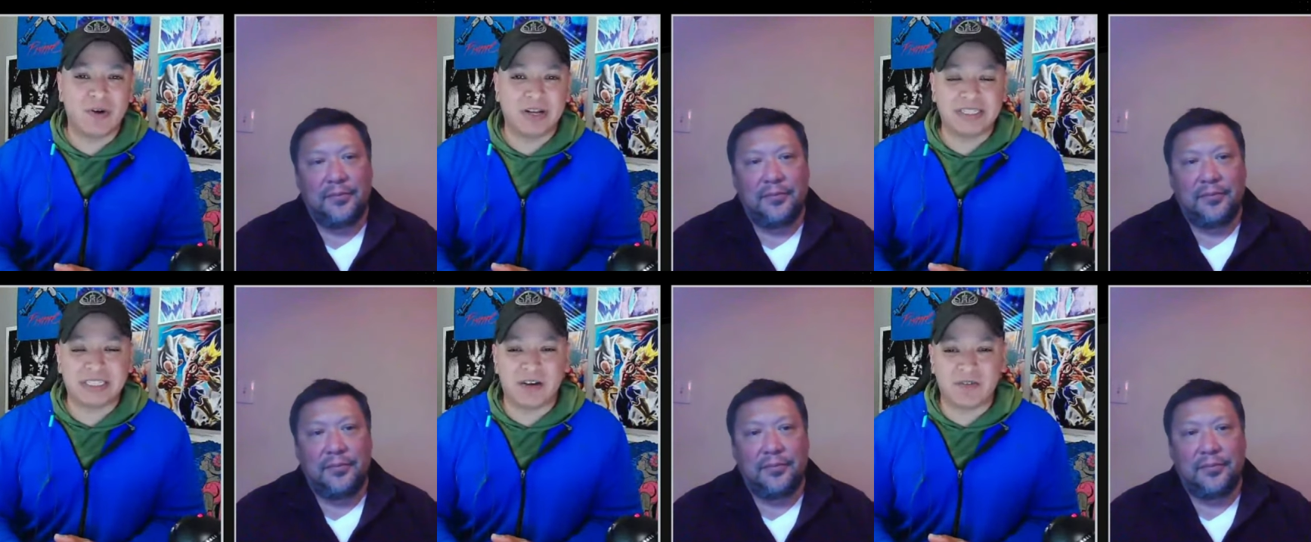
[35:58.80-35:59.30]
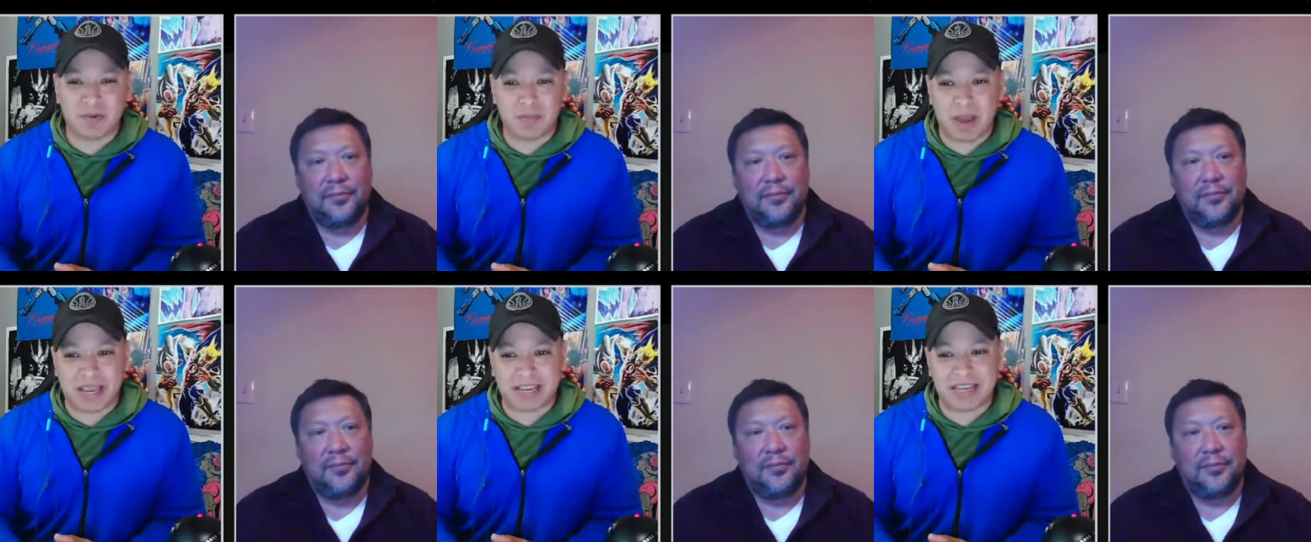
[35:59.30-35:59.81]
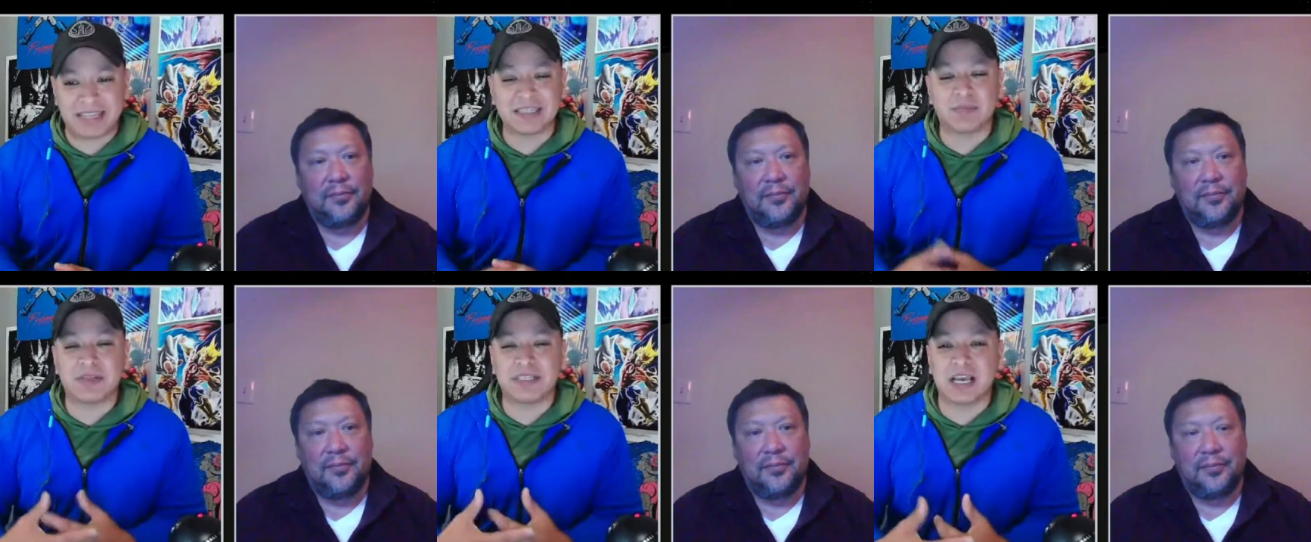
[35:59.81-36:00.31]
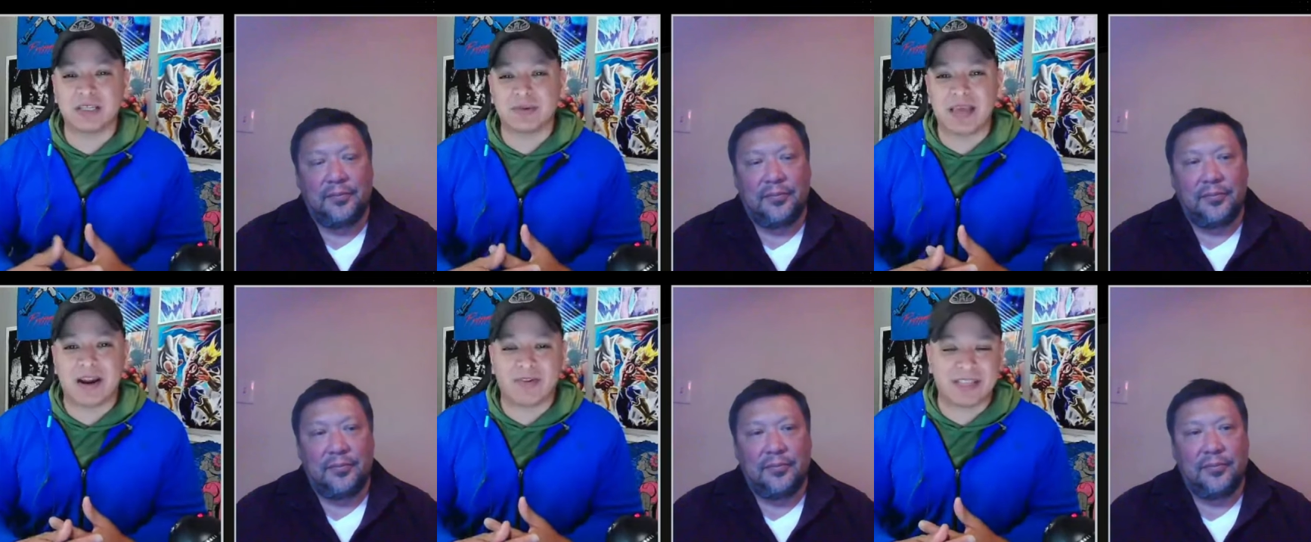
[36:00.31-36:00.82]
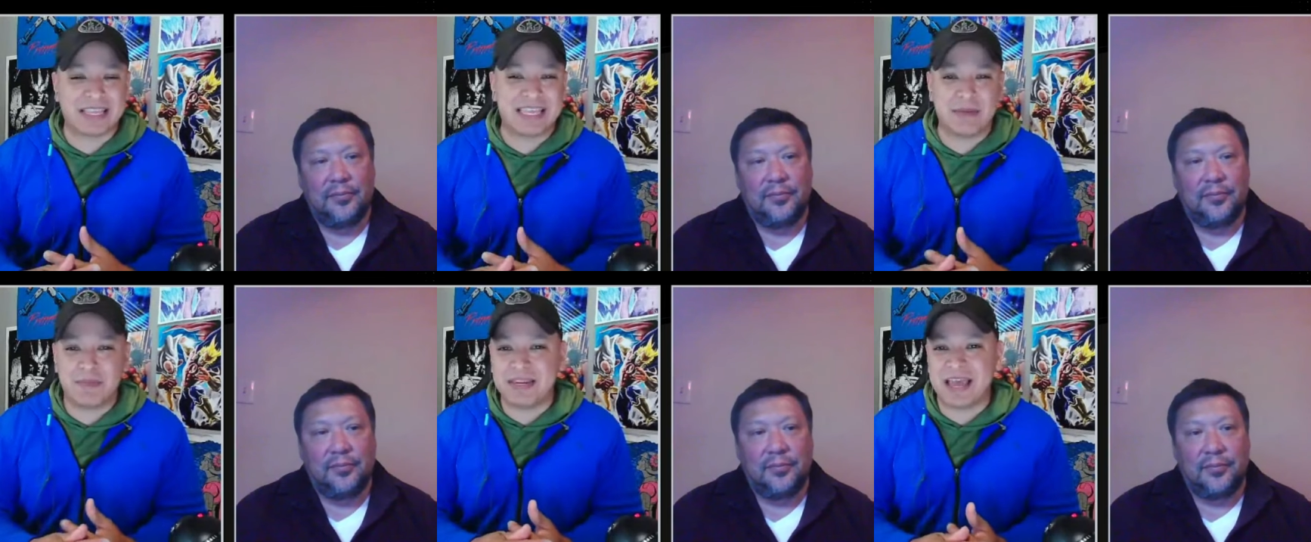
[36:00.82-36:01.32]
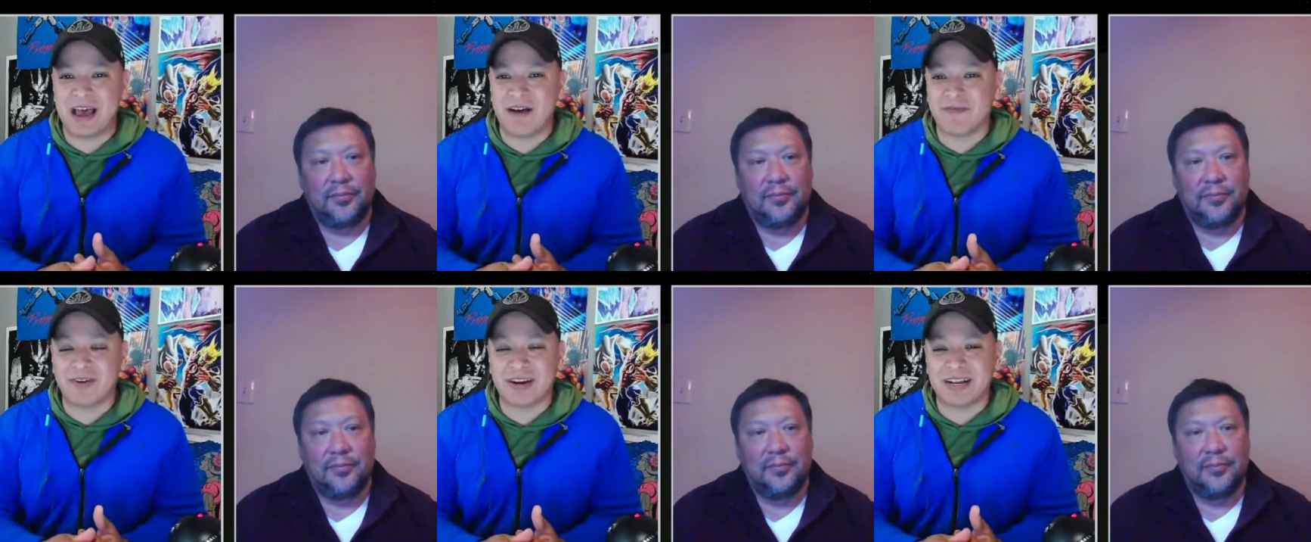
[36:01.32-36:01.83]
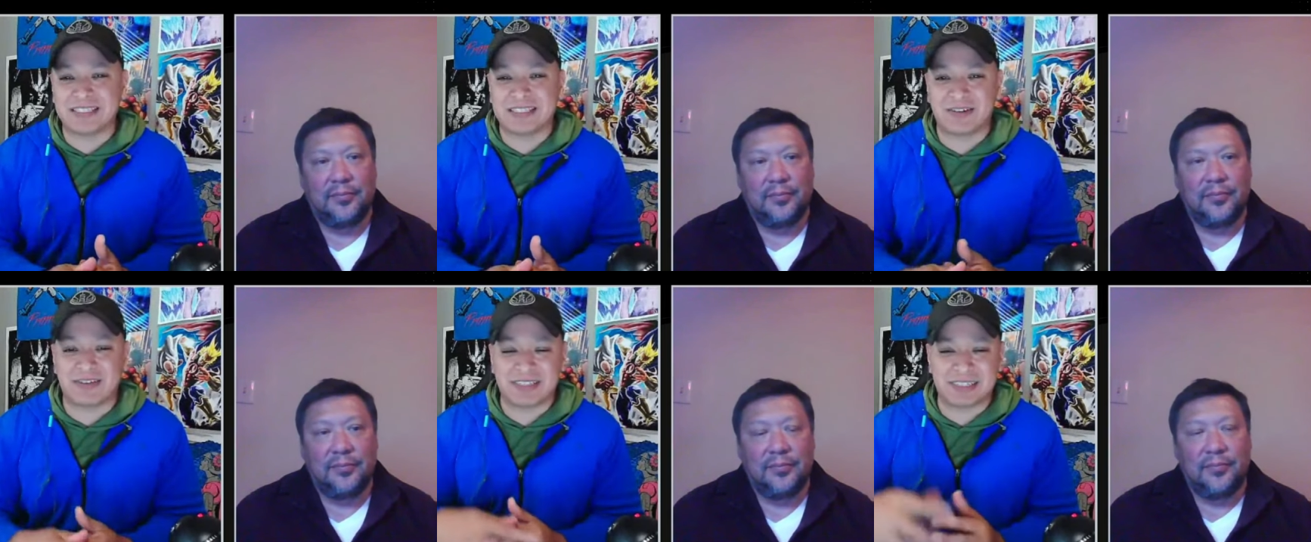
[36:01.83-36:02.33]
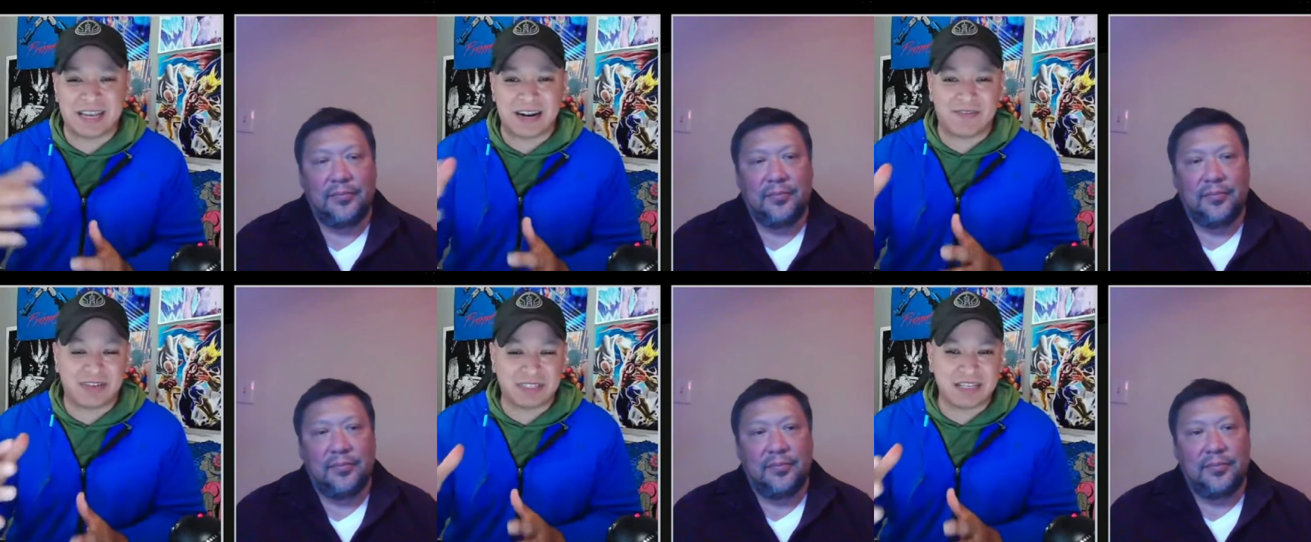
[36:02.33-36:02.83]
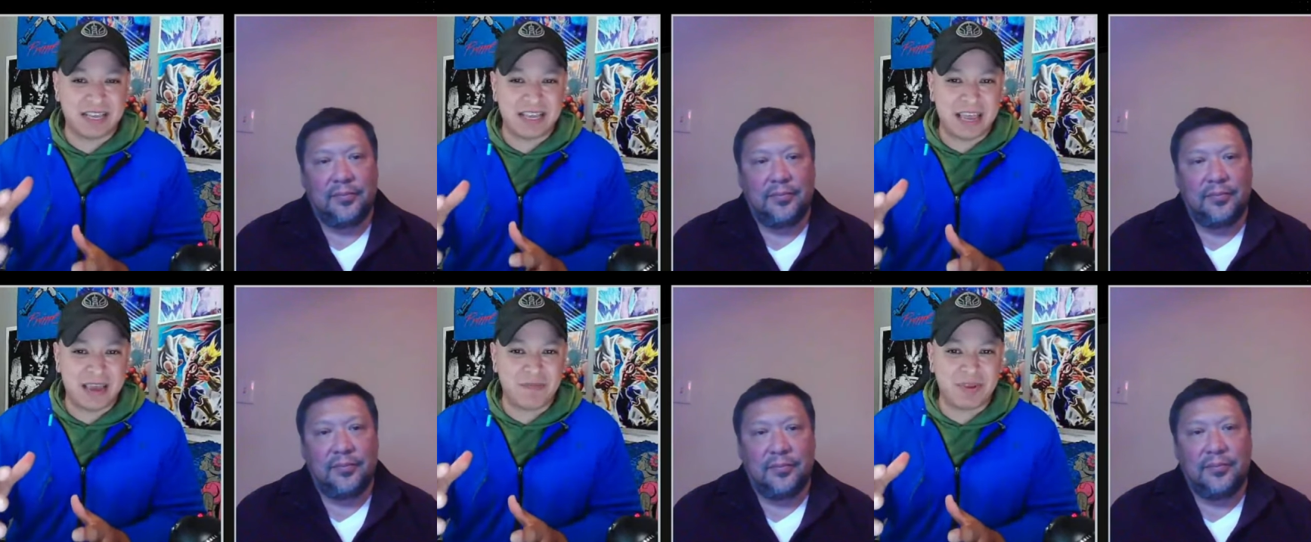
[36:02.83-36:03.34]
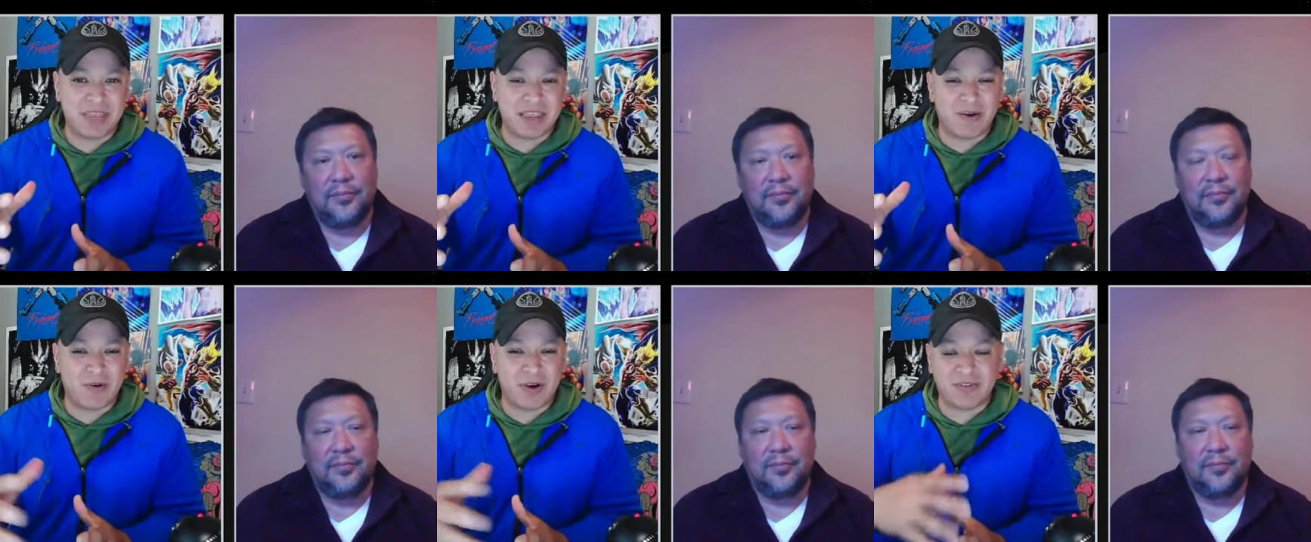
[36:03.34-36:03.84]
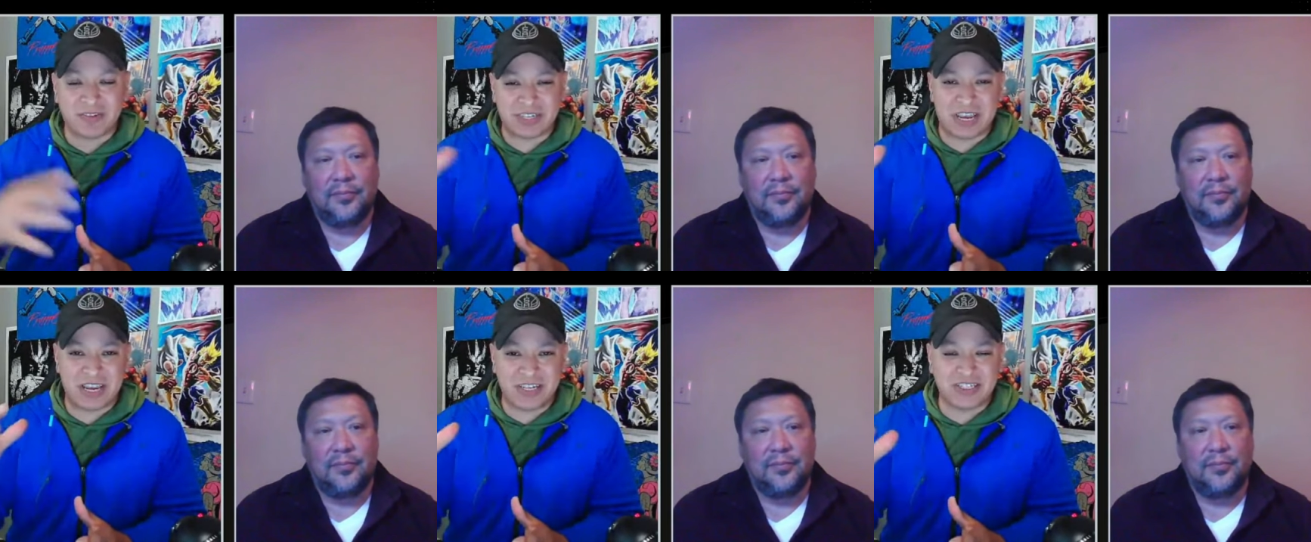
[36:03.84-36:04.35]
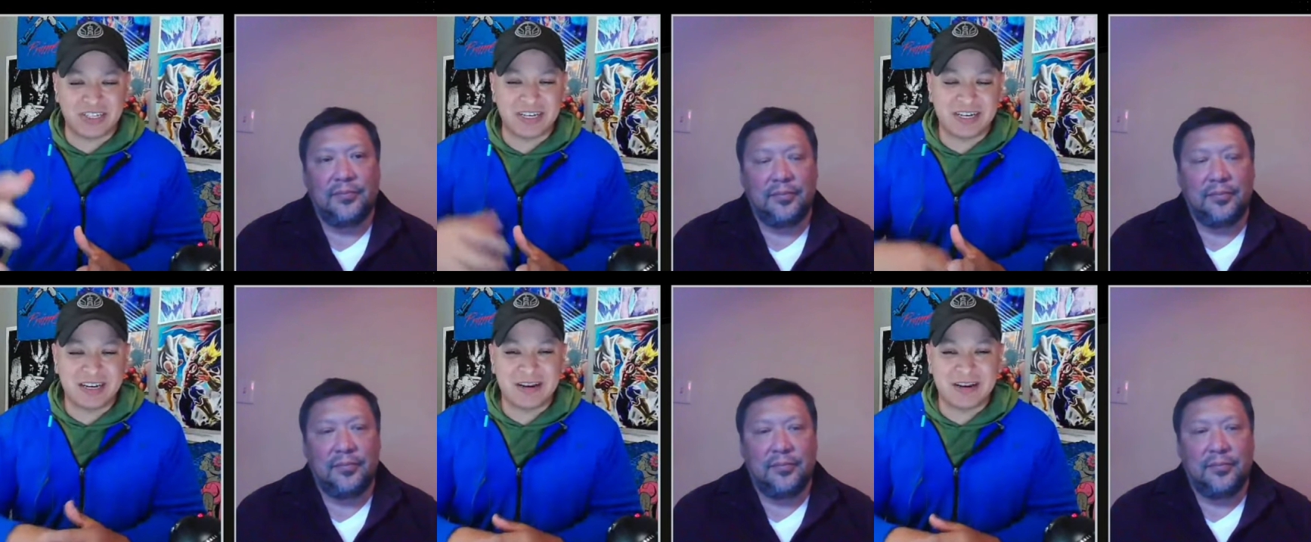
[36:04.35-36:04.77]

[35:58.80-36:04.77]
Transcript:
Speaker 1: wearing silver black again. Something tells me I don't think he'd be down for it, considering the state of his NBA career stage.